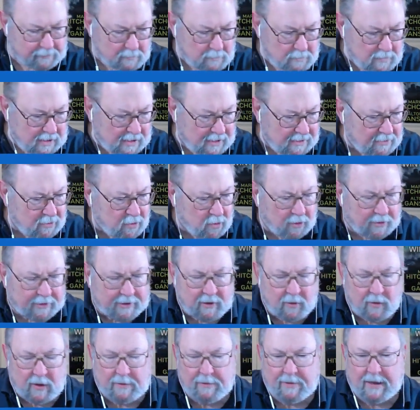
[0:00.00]
And you work
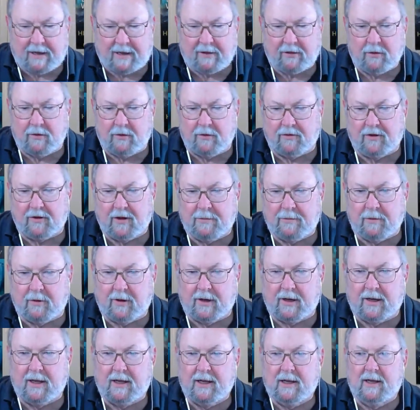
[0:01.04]
your way back through the
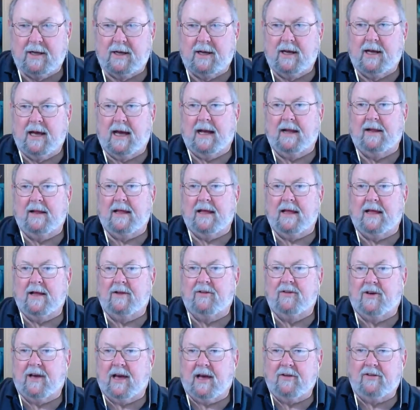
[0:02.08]
submarine, and the
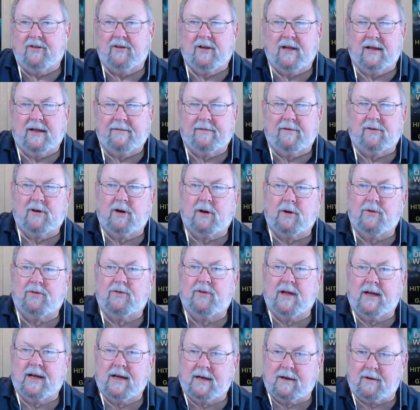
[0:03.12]
education level goes
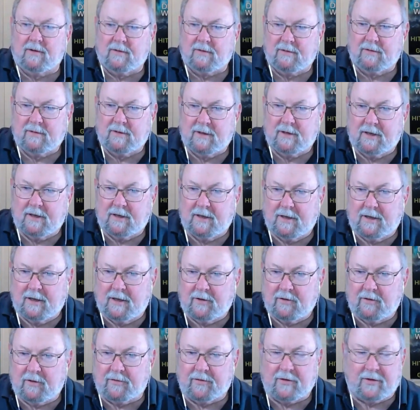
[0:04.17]
down.
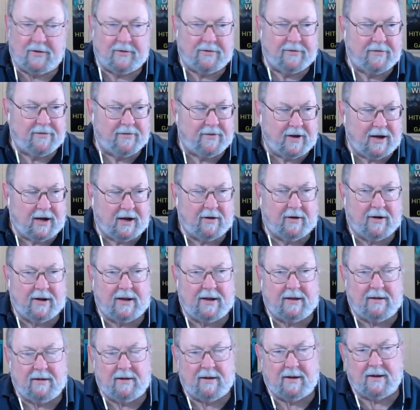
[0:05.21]
So if you're the
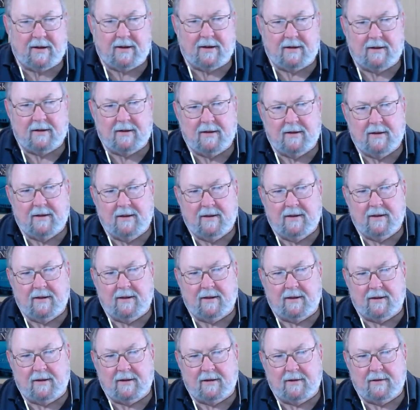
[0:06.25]
very uh,
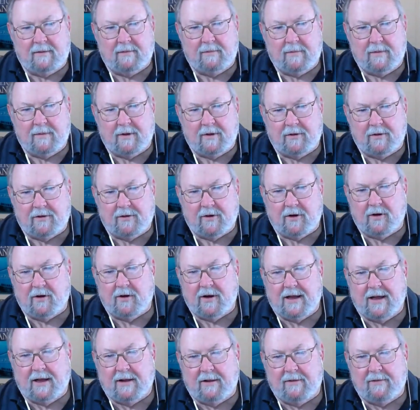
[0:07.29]
uh, the stern
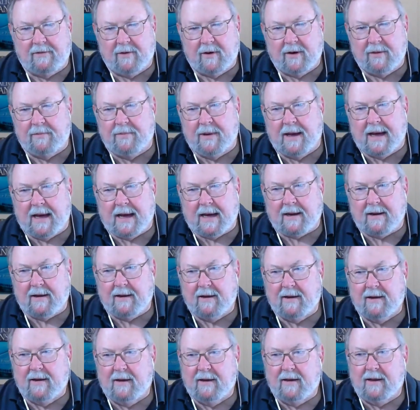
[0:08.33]
end, the very back
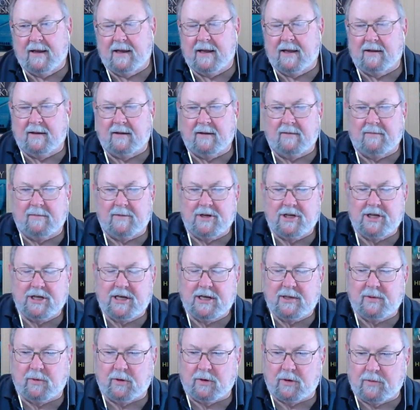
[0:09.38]
in the
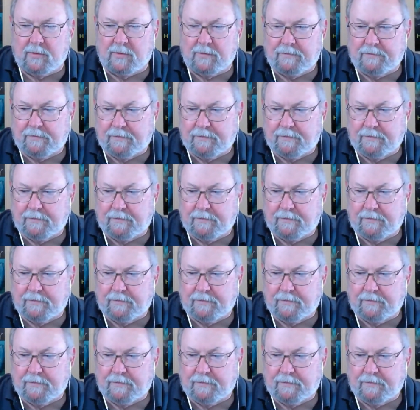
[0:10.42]
machine room,